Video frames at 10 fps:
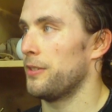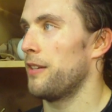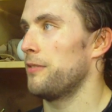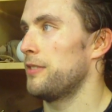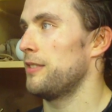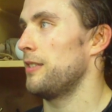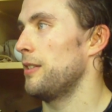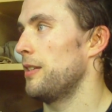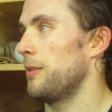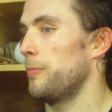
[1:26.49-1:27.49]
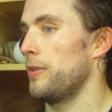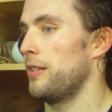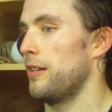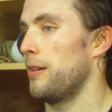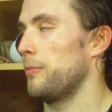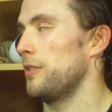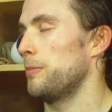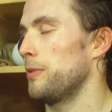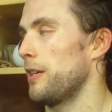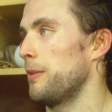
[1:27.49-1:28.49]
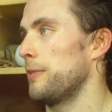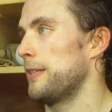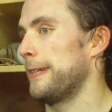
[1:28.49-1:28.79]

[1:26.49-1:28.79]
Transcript: Obviously, he played an unbelievable game.